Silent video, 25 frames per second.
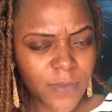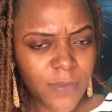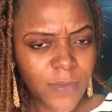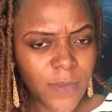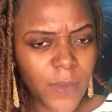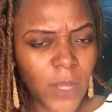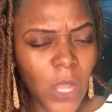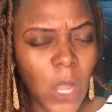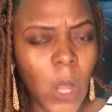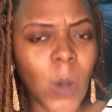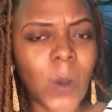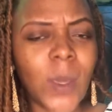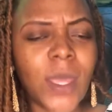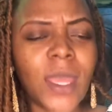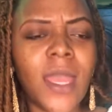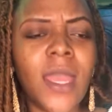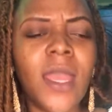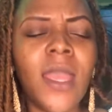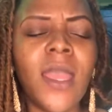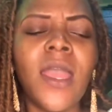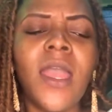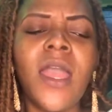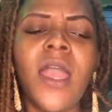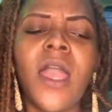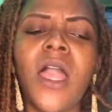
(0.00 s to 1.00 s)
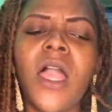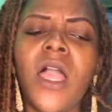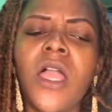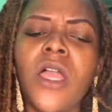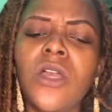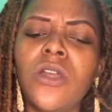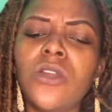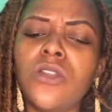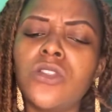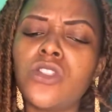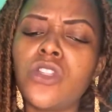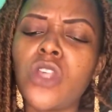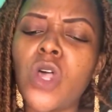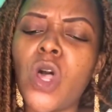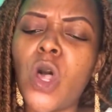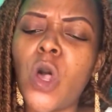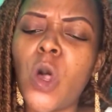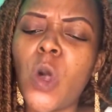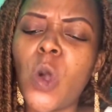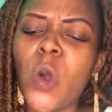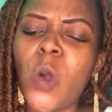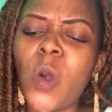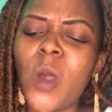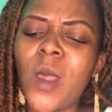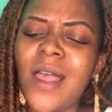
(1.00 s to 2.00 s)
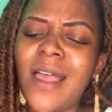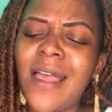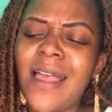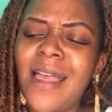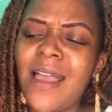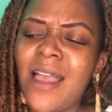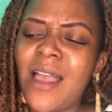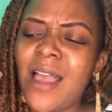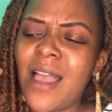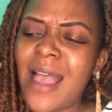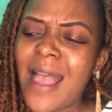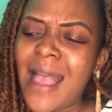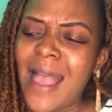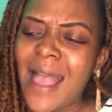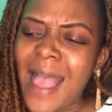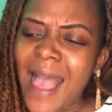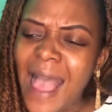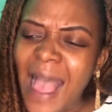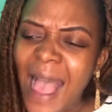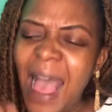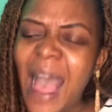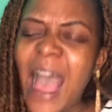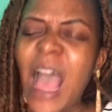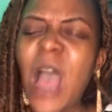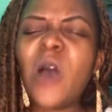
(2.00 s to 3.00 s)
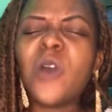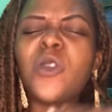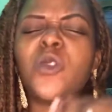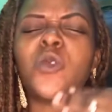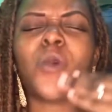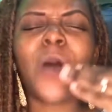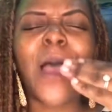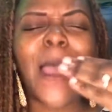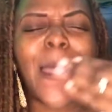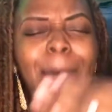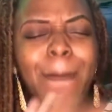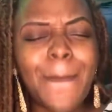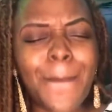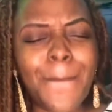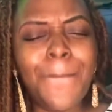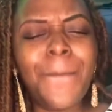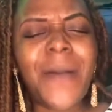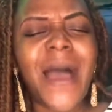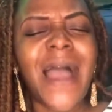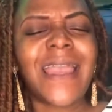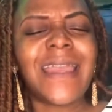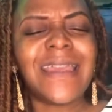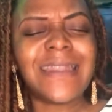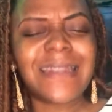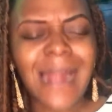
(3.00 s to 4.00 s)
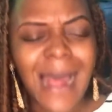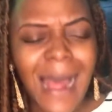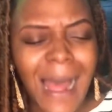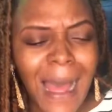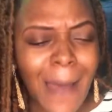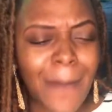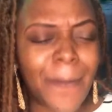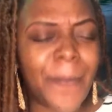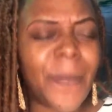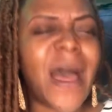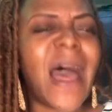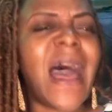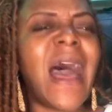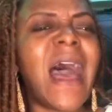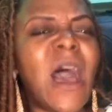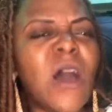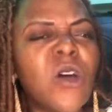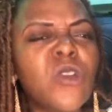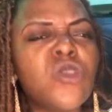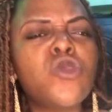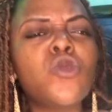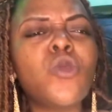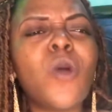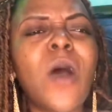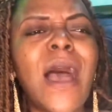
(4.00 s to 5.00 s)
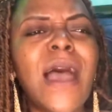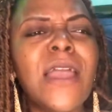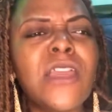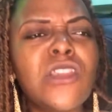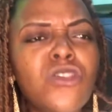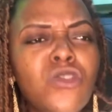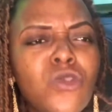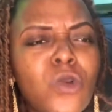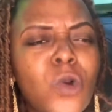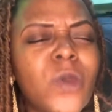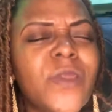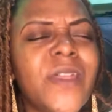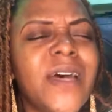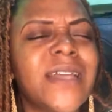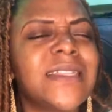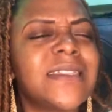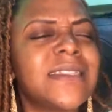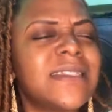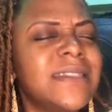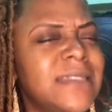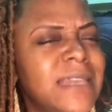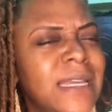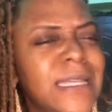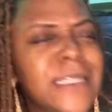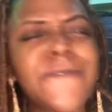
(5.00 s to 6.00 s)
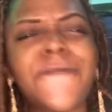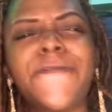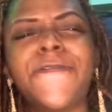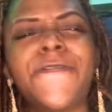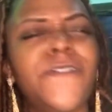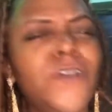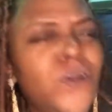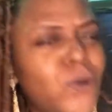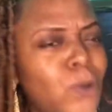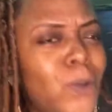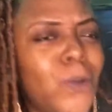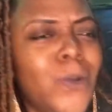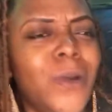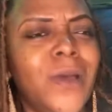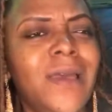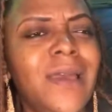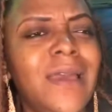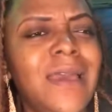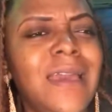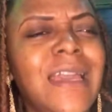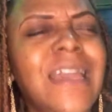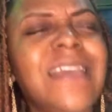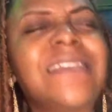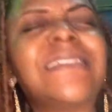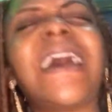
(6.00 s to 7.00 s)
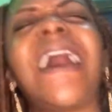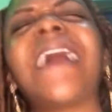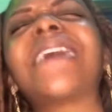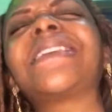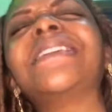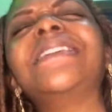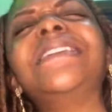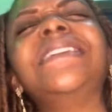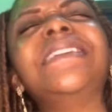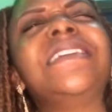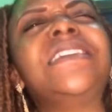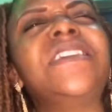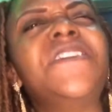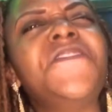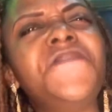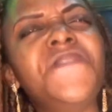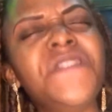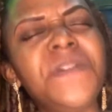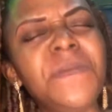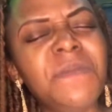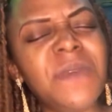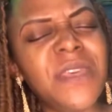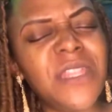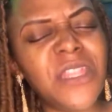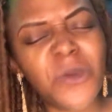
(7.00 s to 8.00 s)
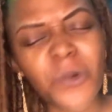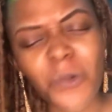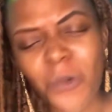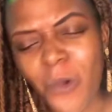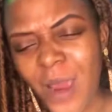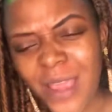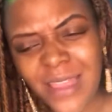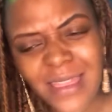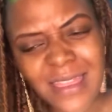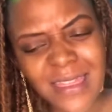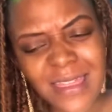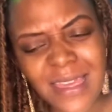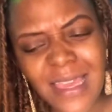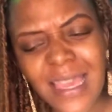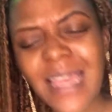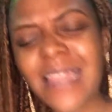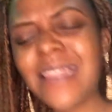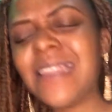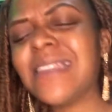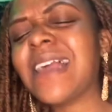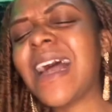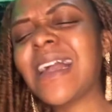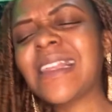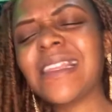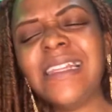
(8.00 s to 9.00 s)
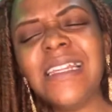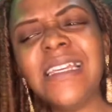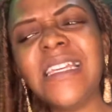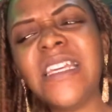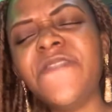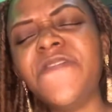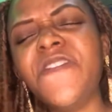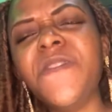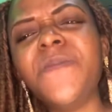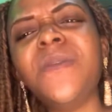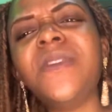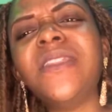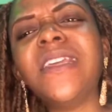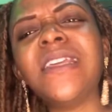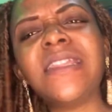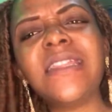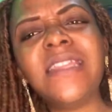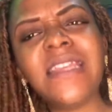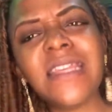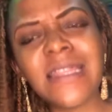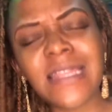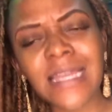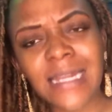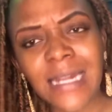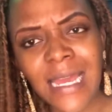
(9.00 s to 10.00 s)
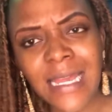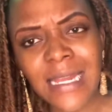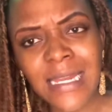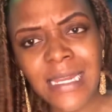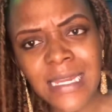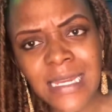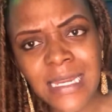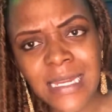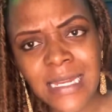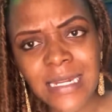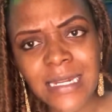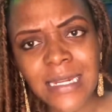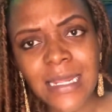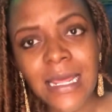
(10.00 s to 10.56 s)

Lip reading: Okay, so how do I back it up? How do I know that this Flow is actually giving me the right thing? It is actually giving me the thing that I need.